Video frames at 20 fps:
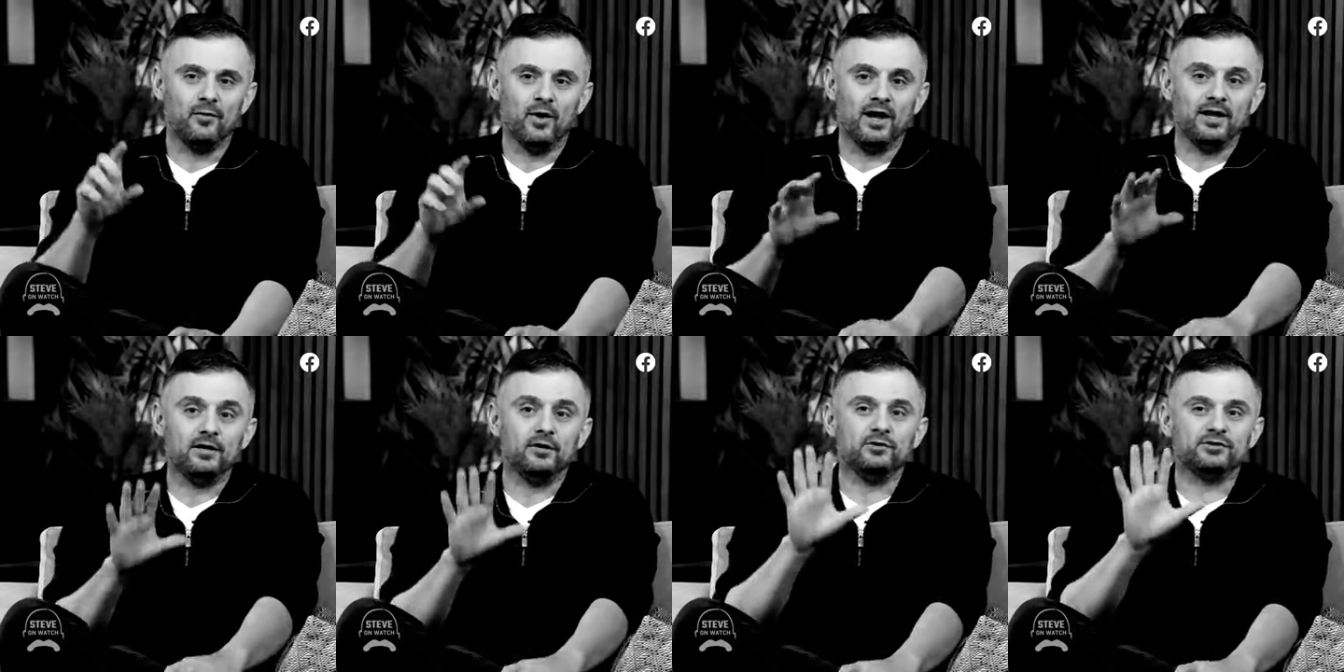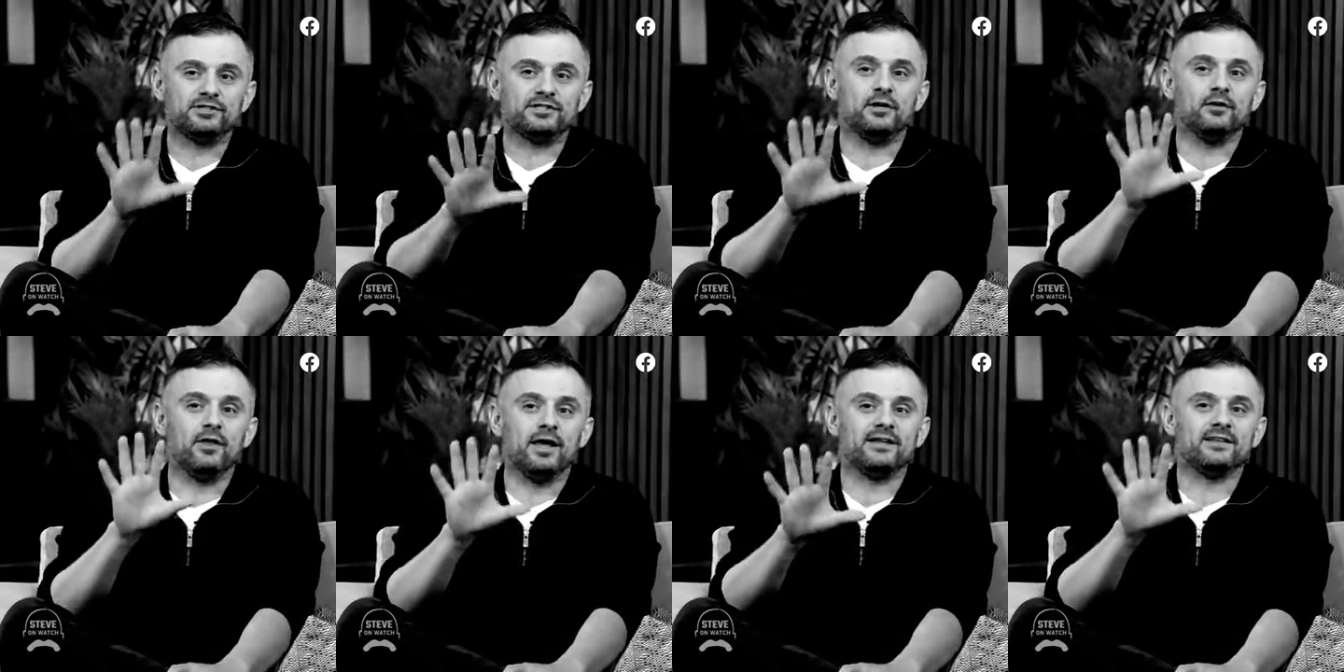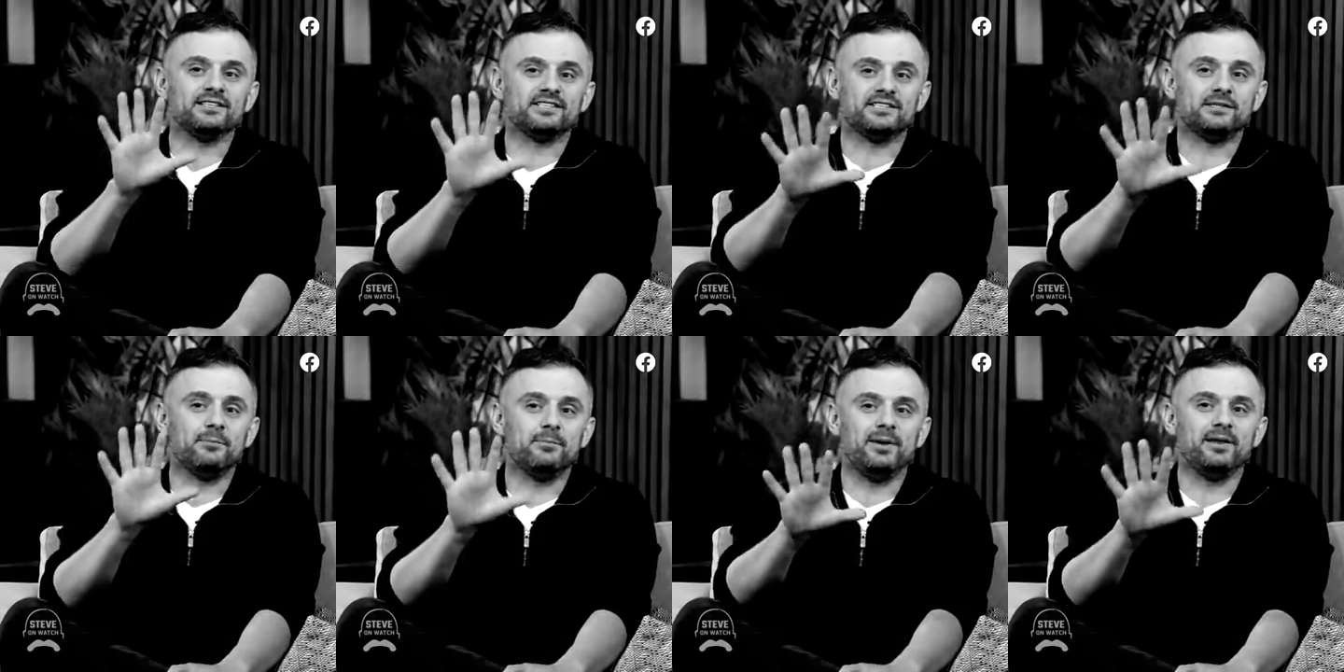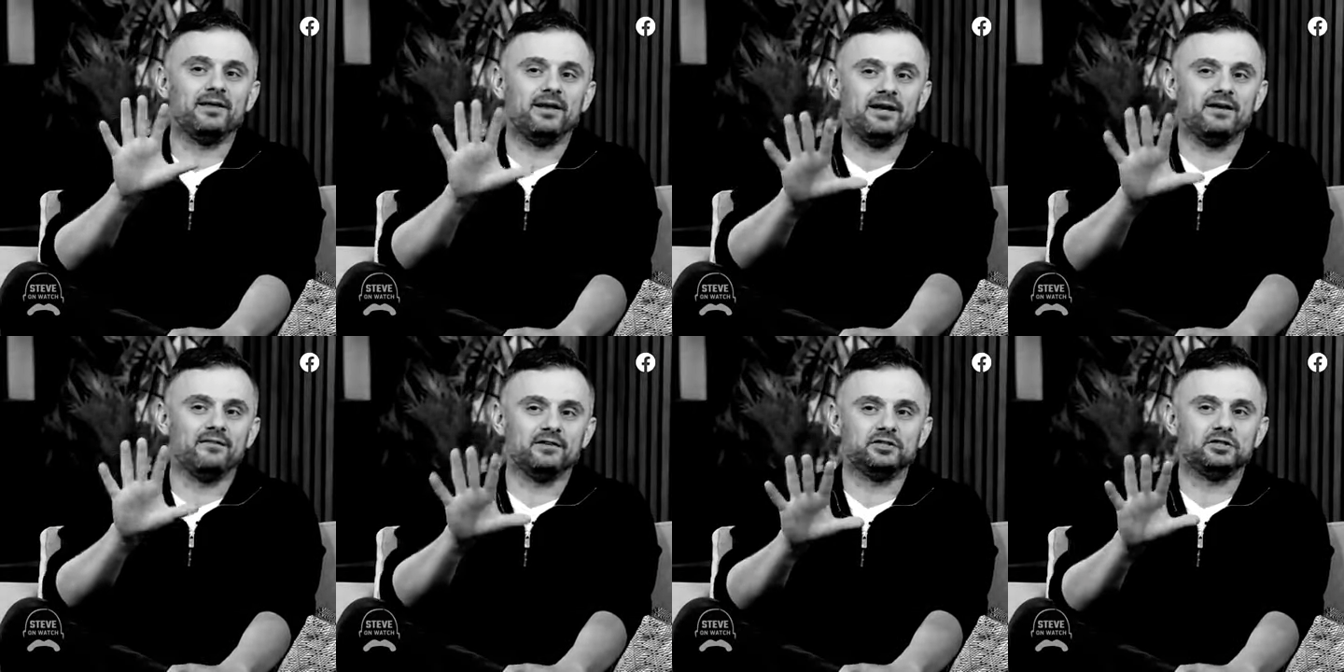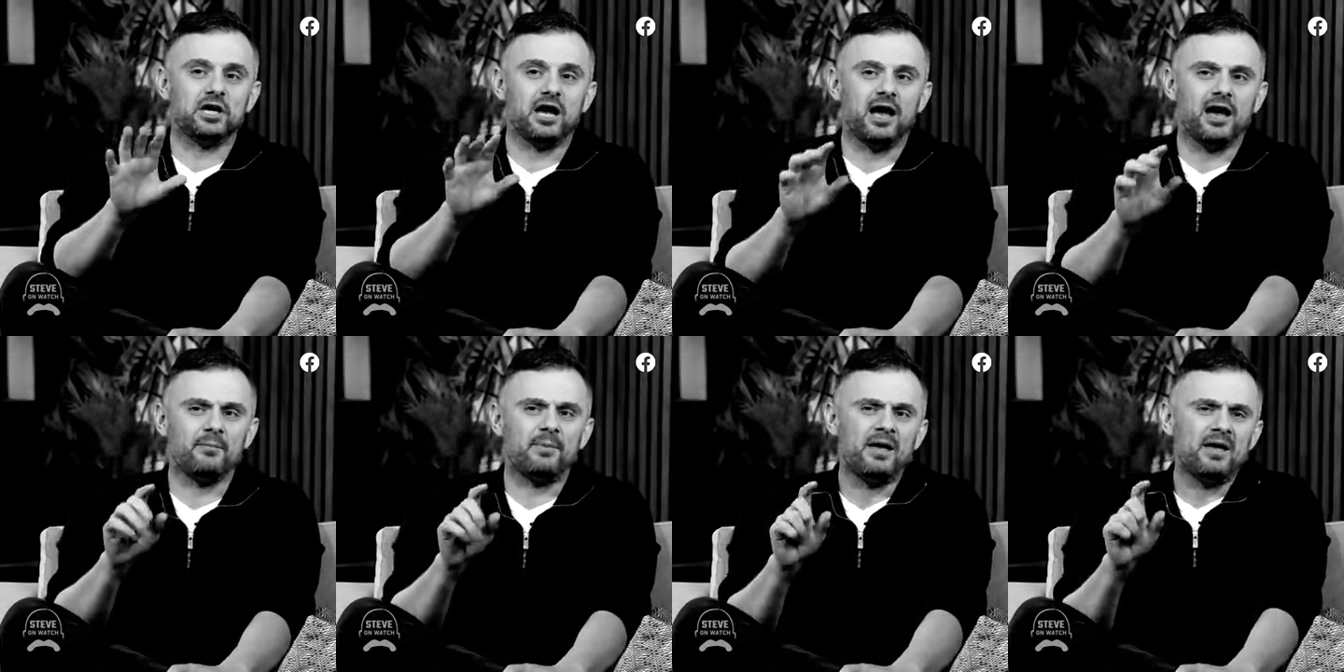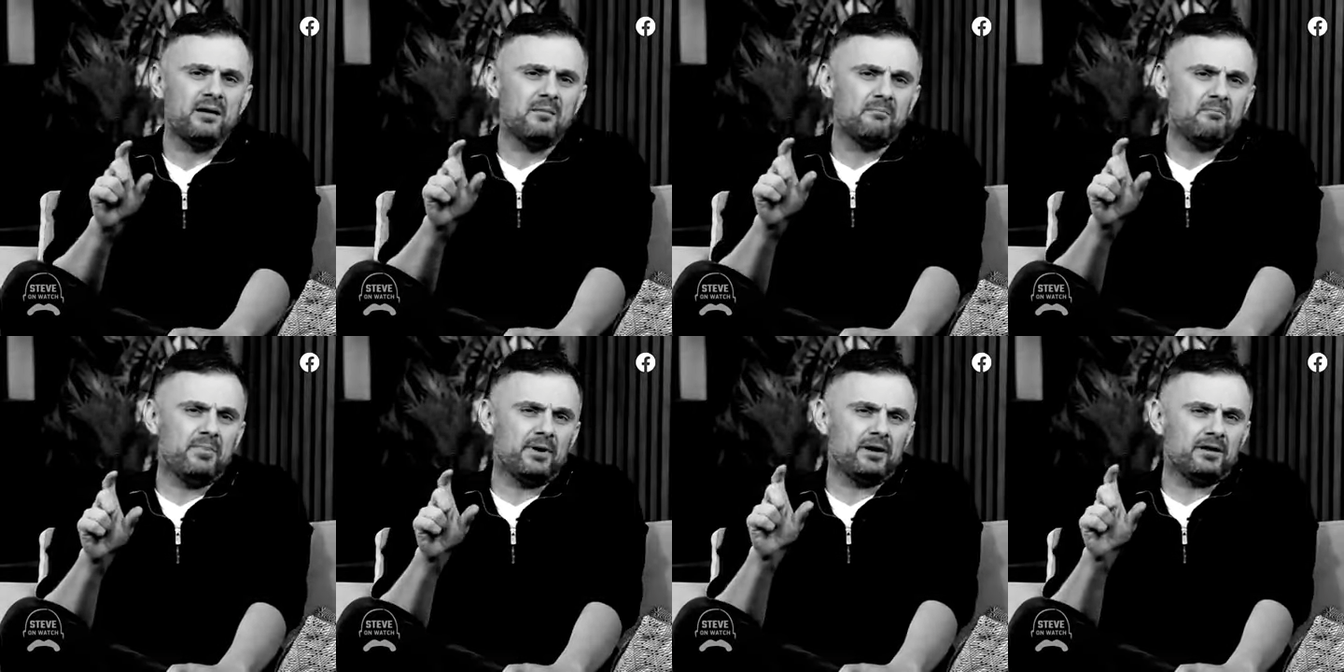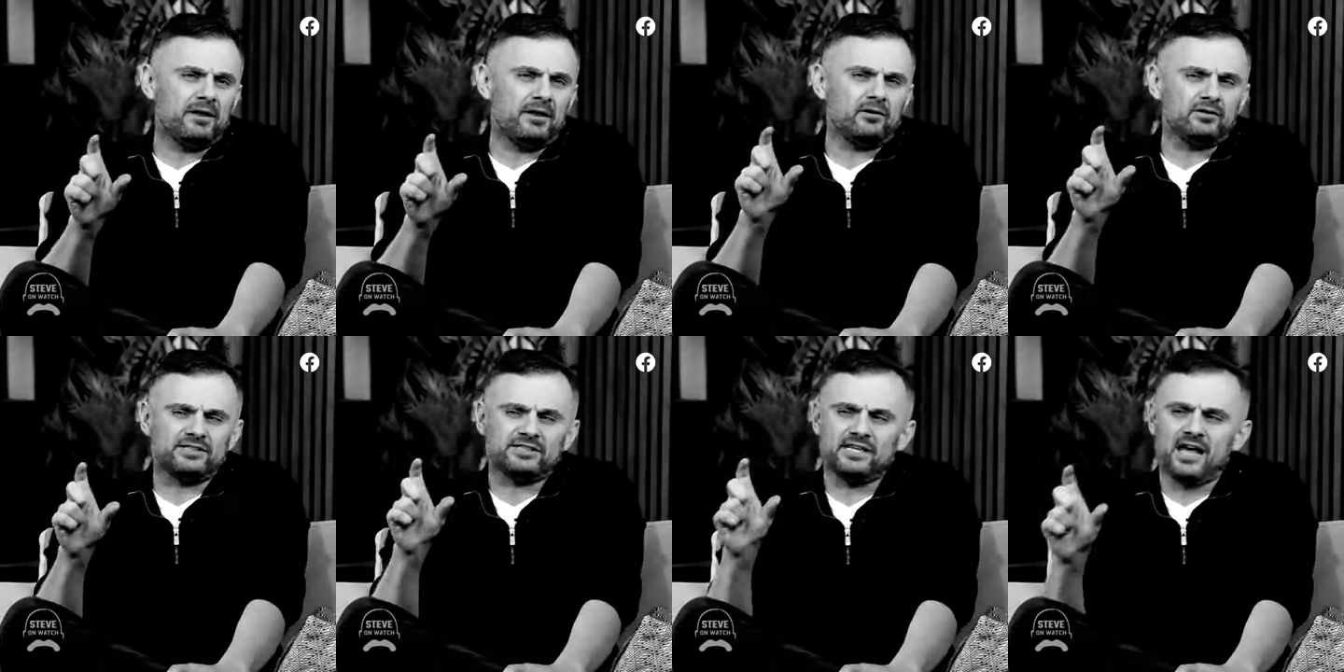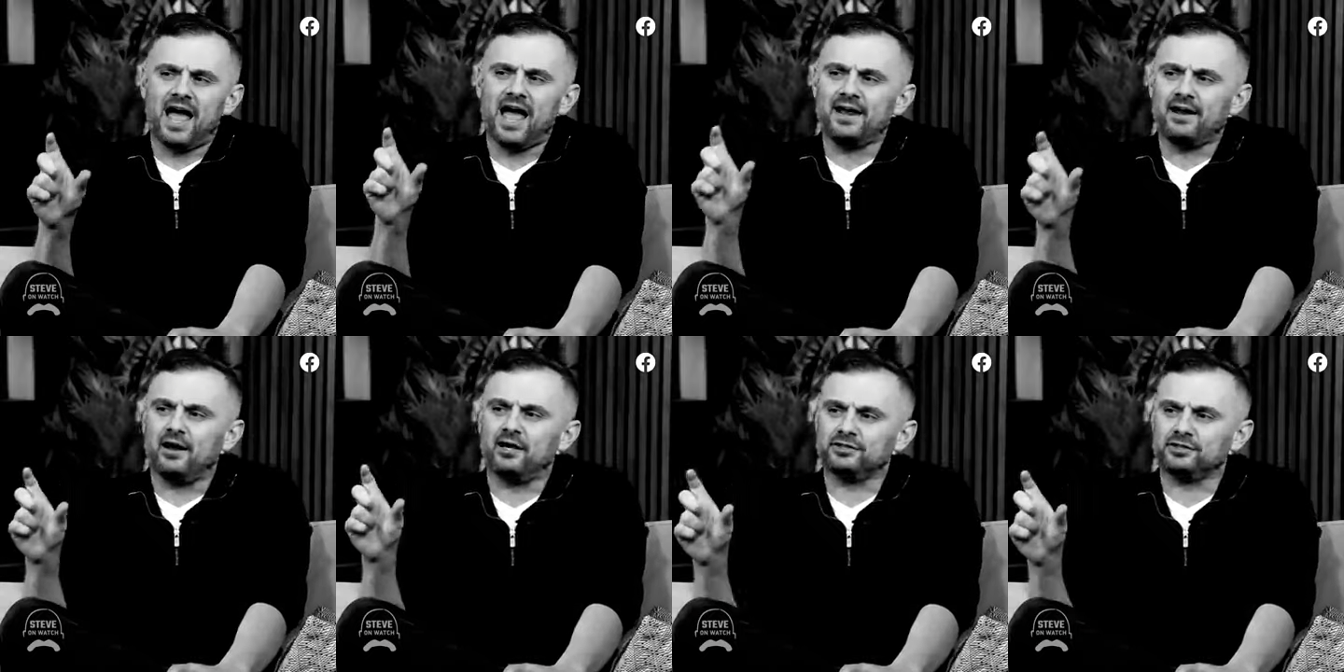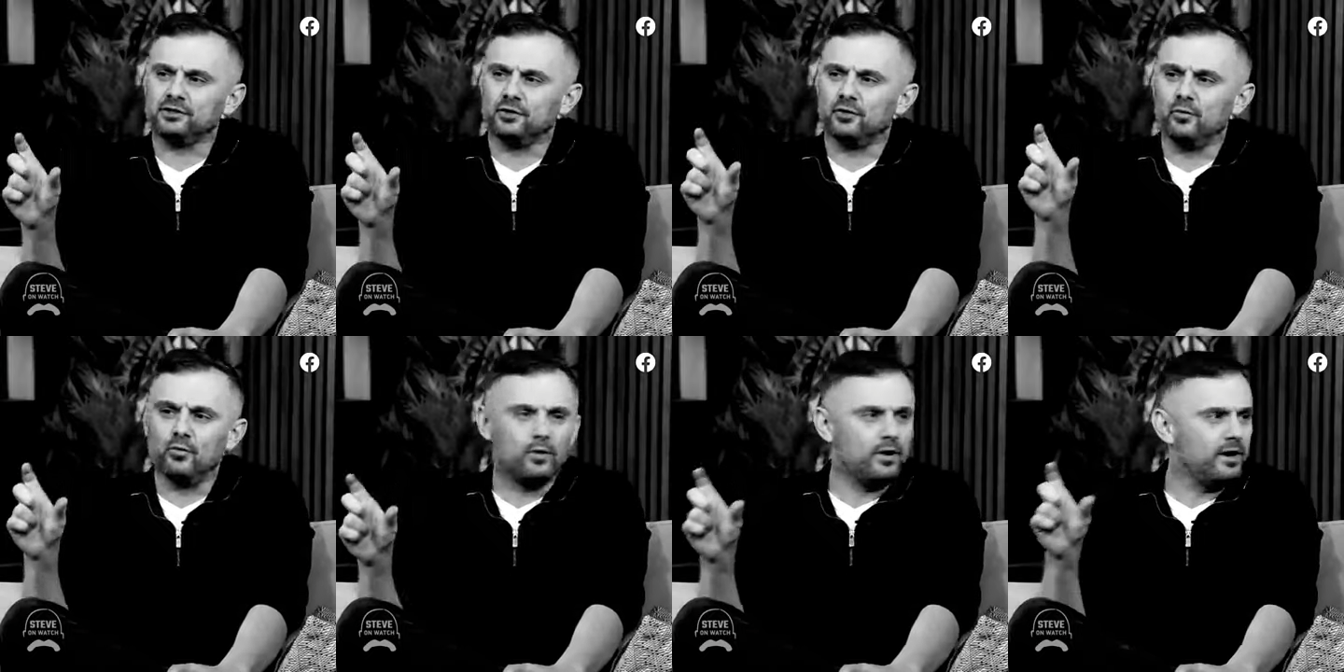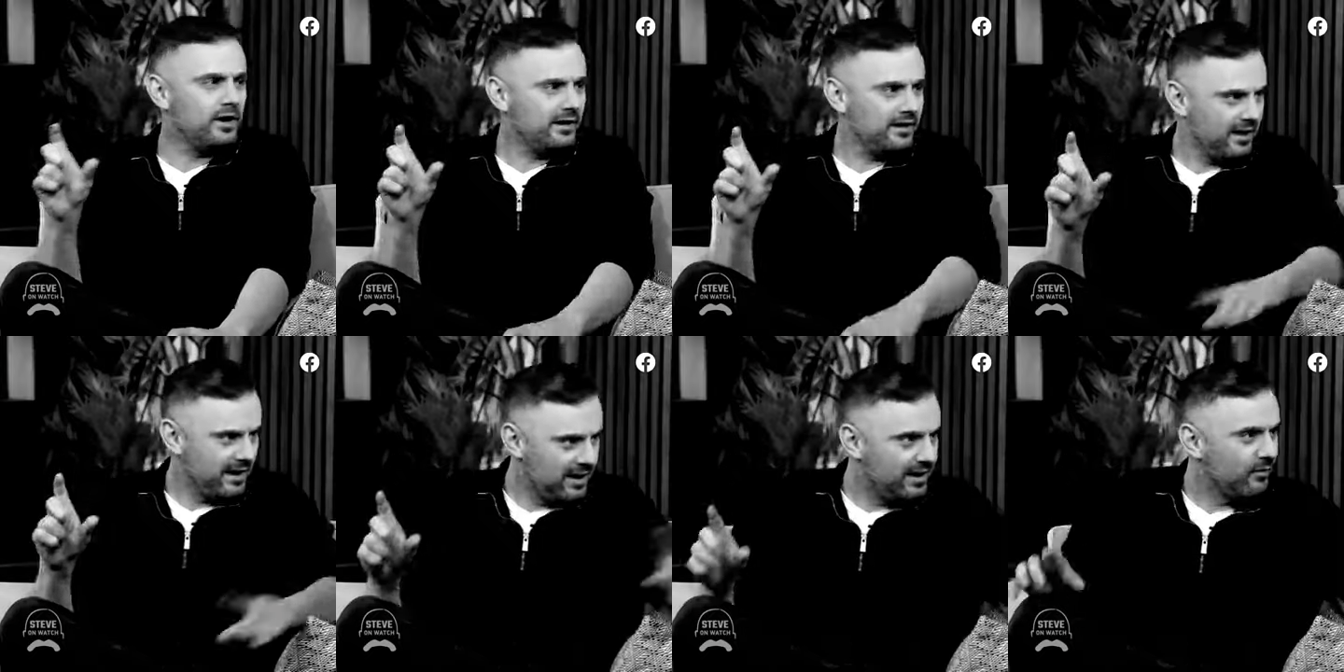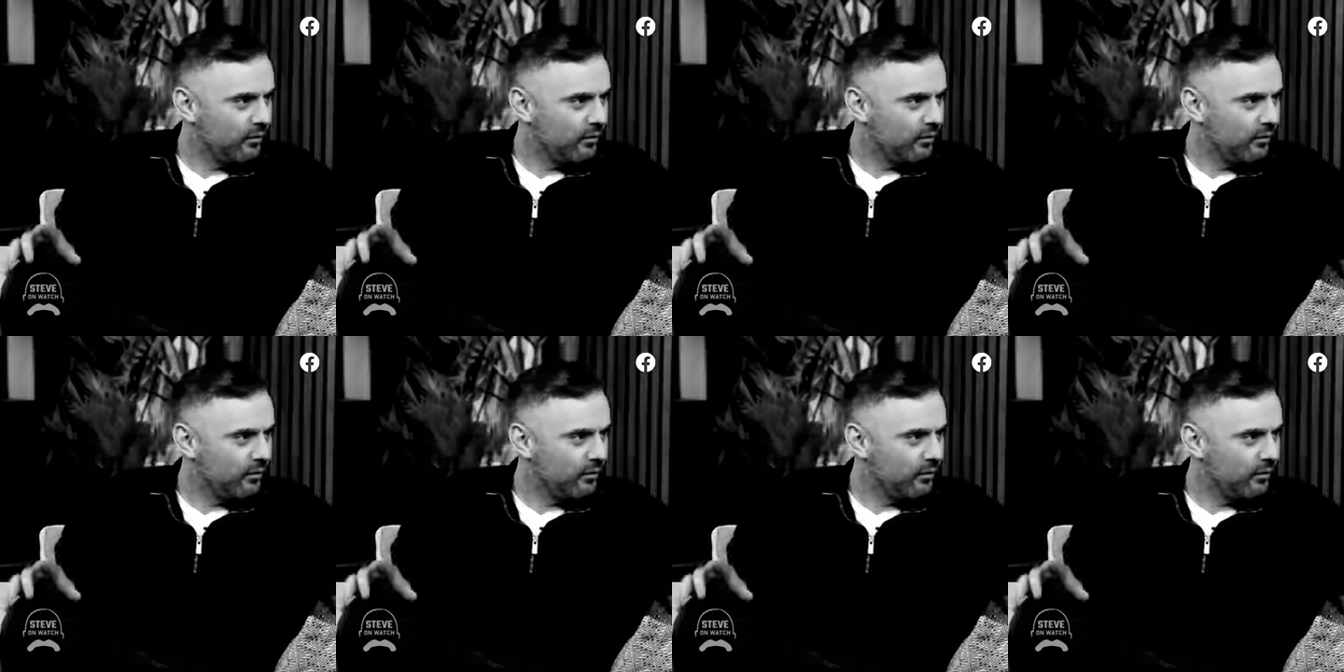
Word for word: Right? You still like the stability of a job, mm. but a little side hustle mm. wouldn't,